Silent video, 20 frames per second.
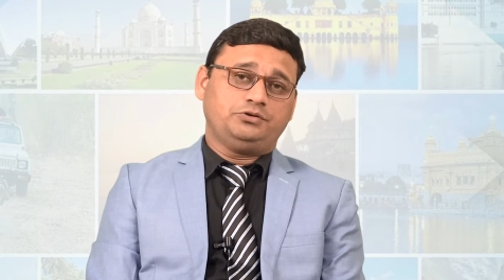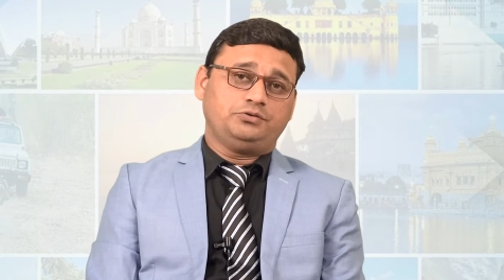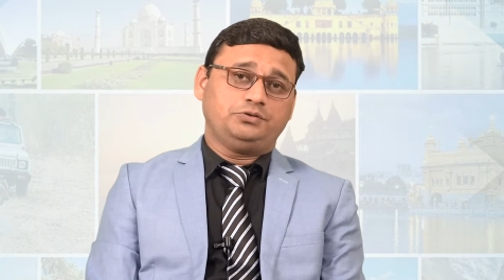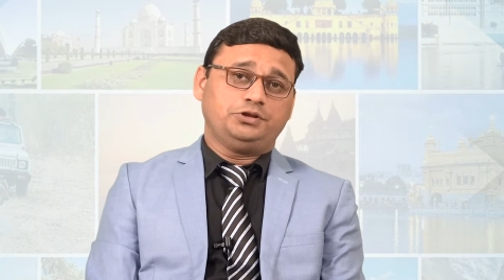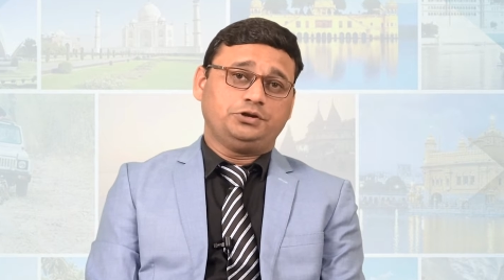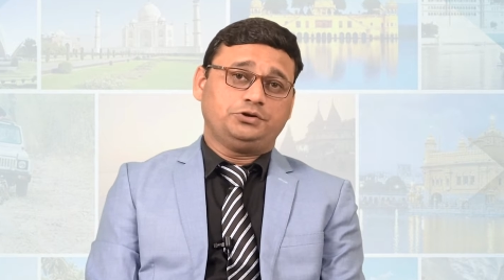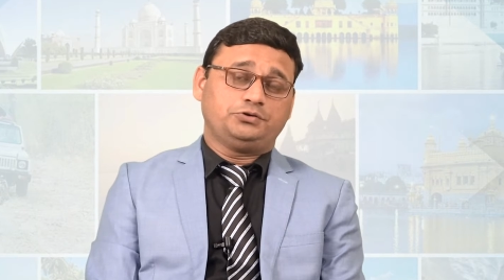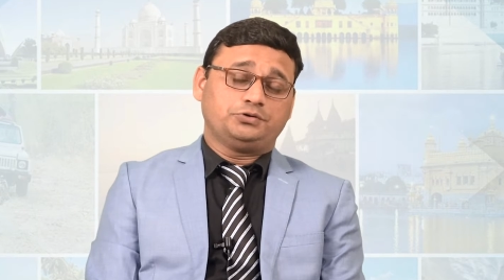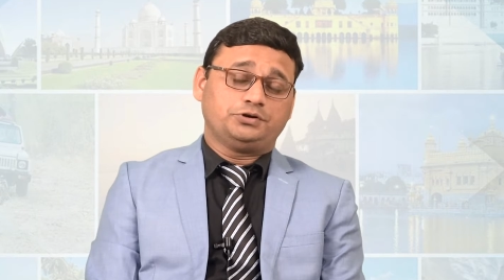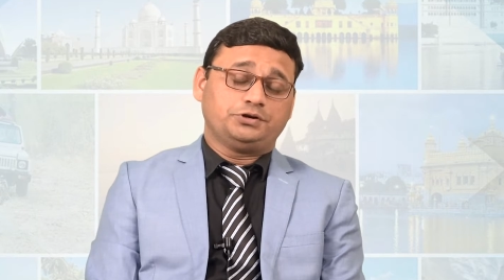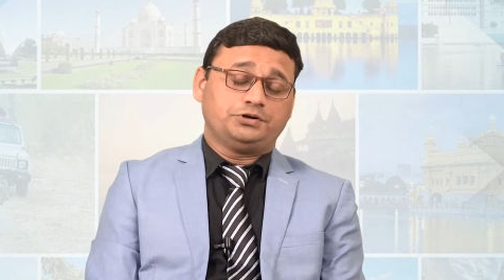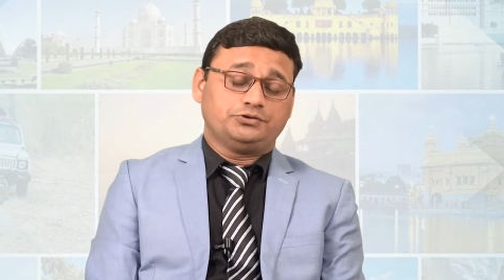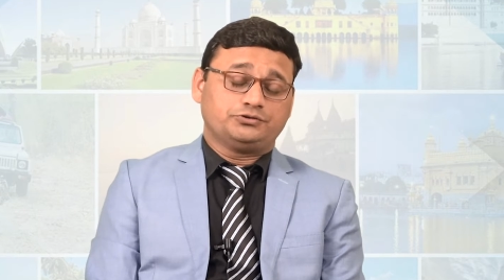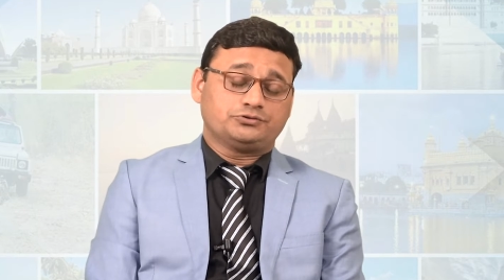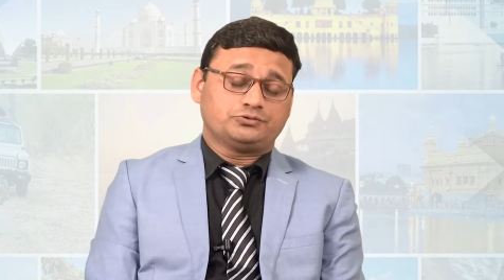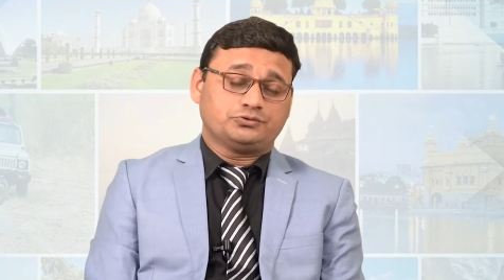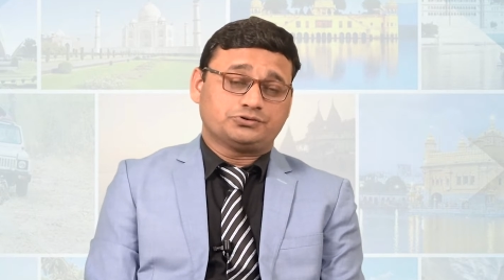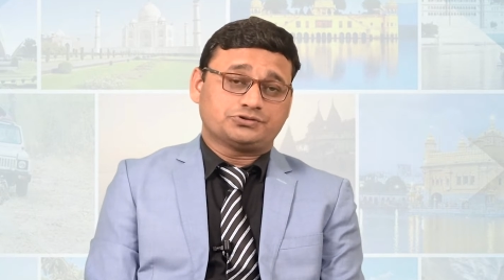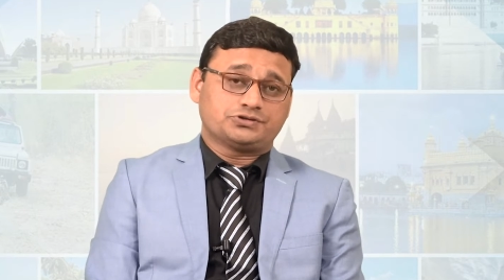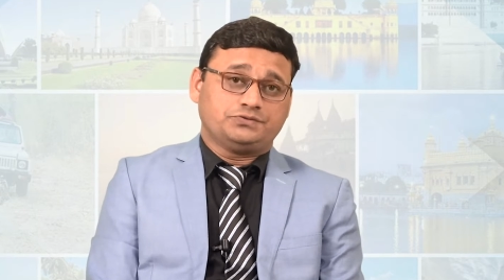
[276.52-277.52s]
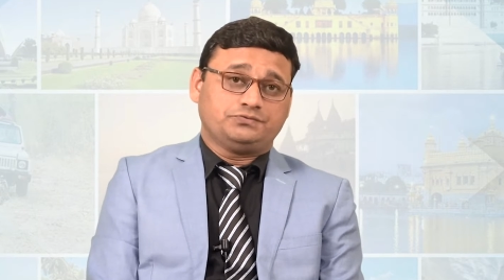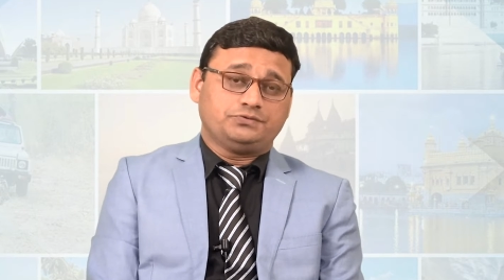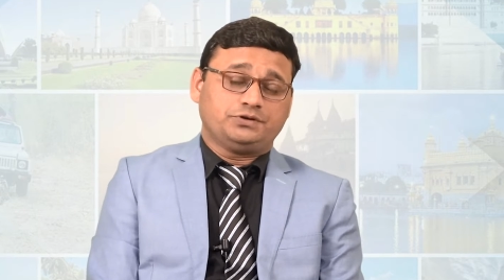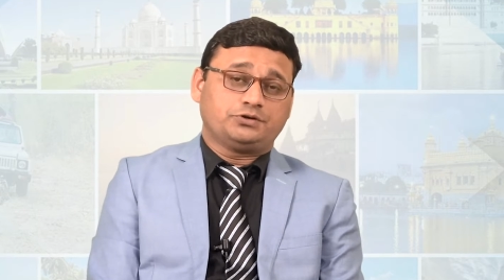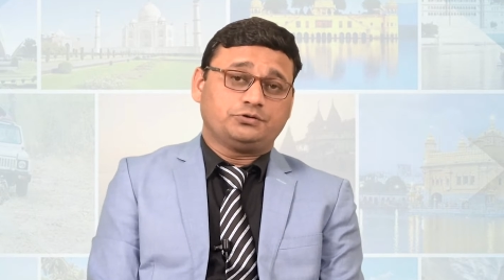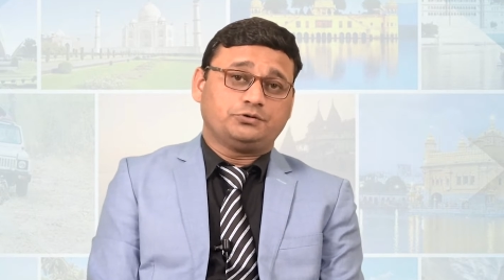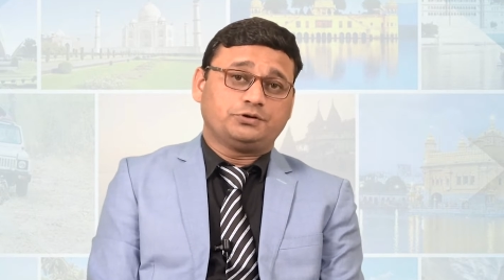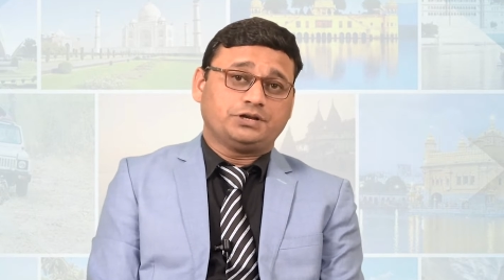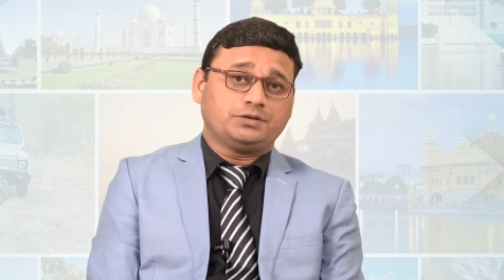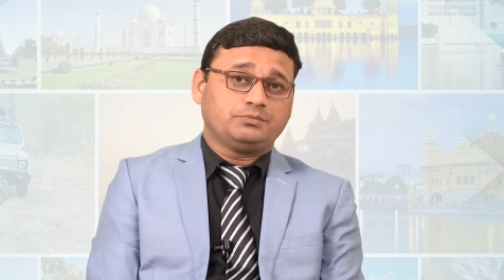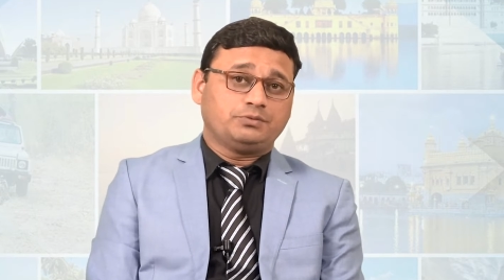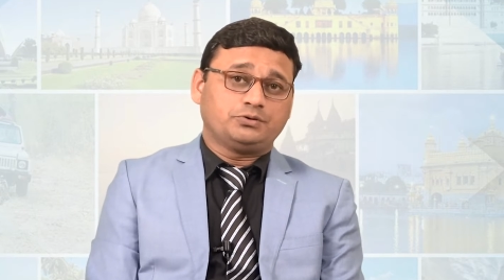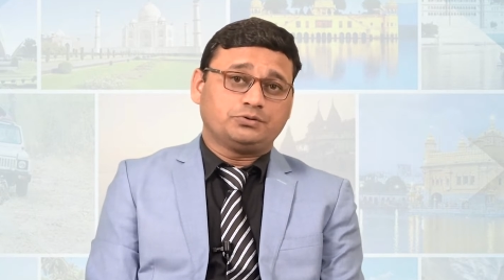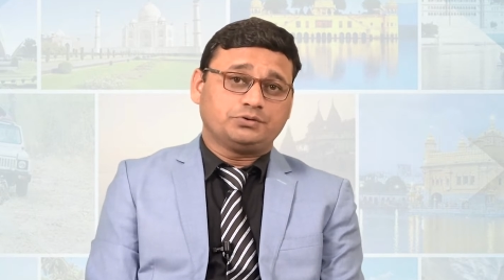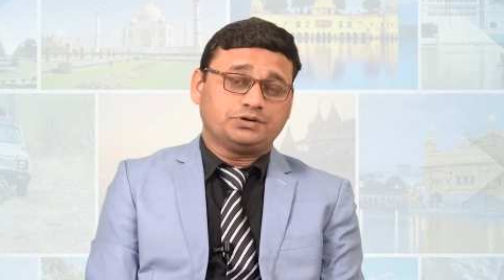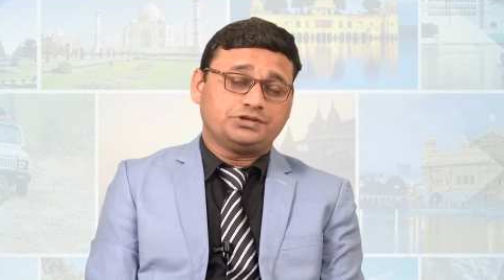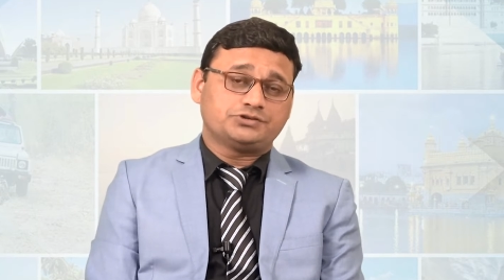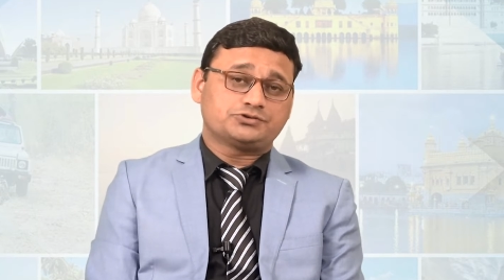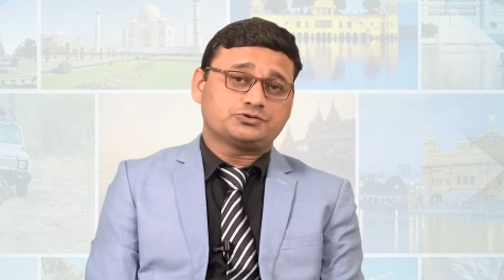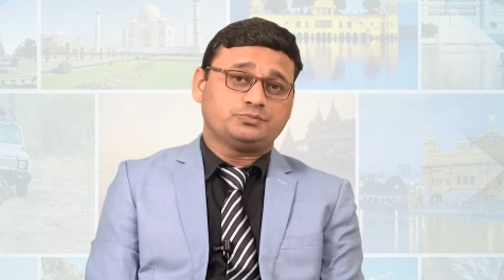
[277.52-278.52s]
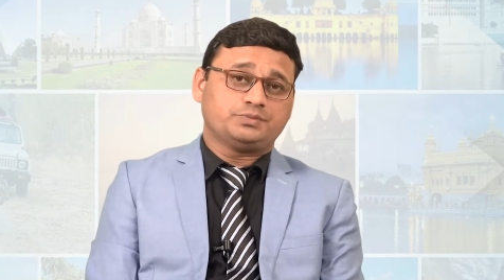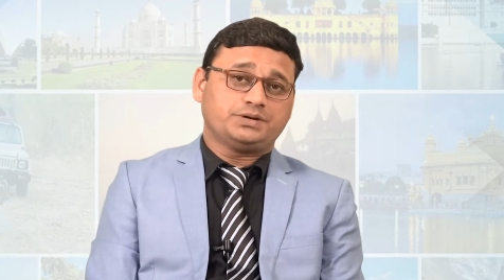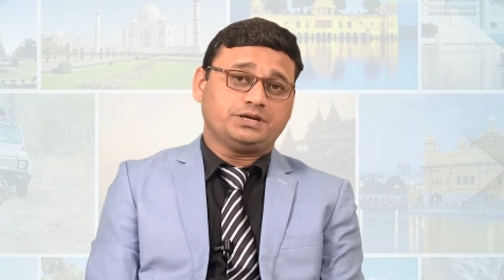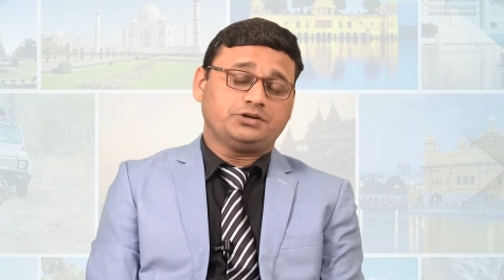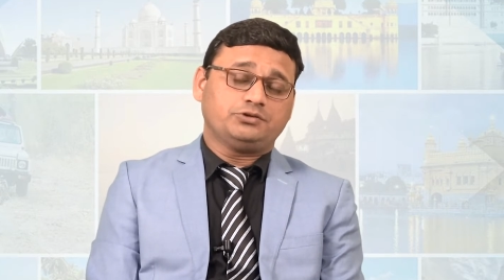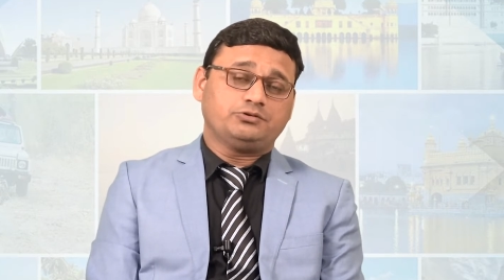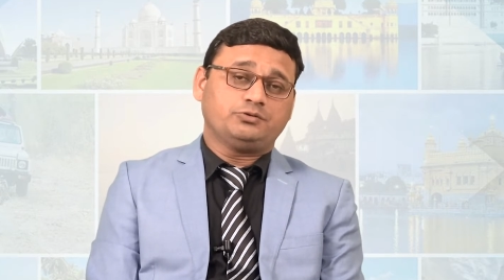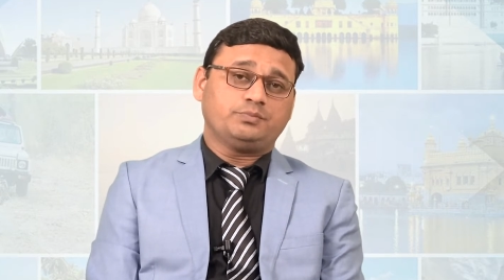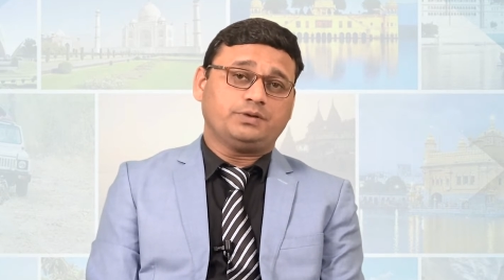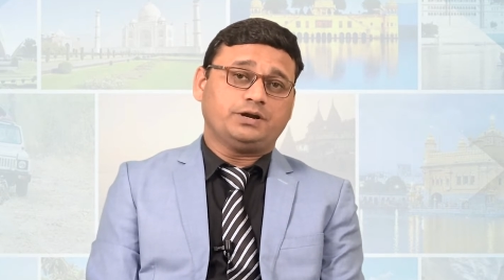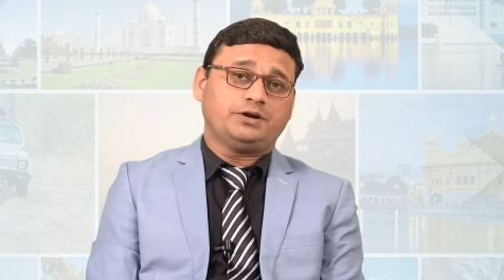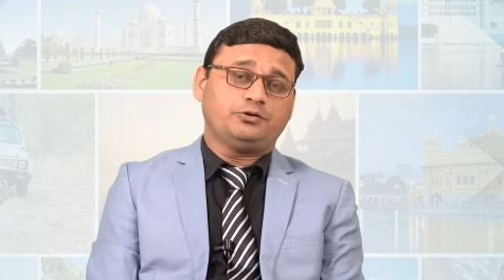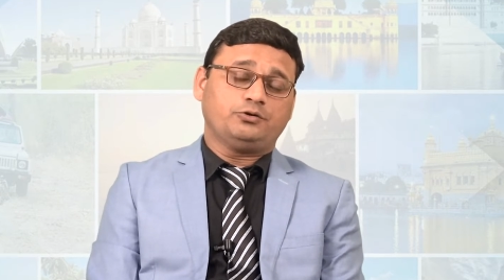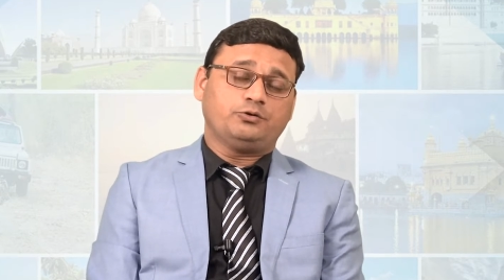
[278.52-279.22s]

need to reduce cost if you are not able to reach to break-even point,